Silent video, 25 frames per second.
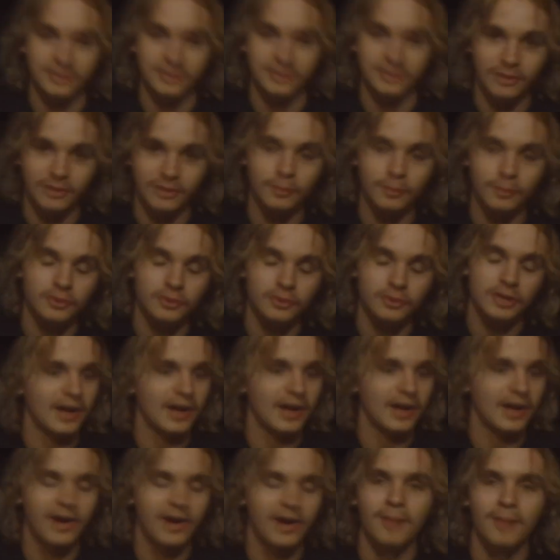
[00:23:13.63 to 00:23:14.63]
me so much.
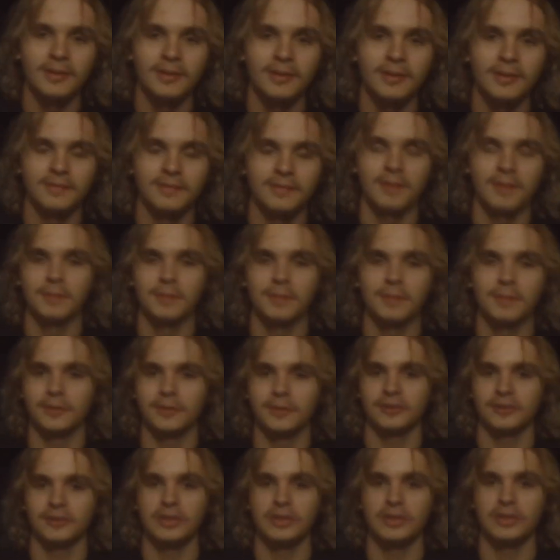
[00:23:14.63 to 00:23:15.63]
I can't believe that
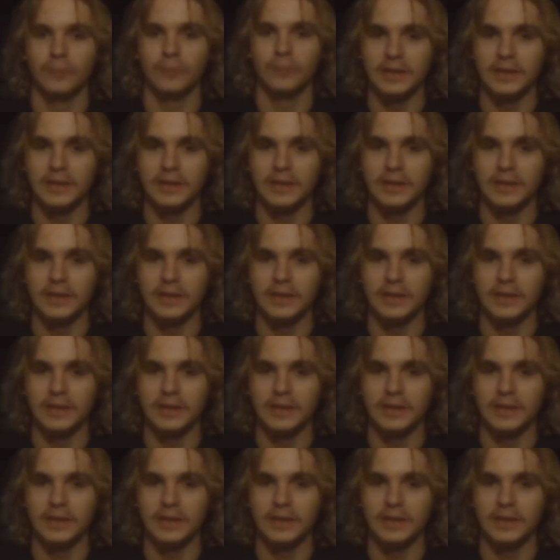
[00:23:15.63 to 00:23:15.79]
people are actually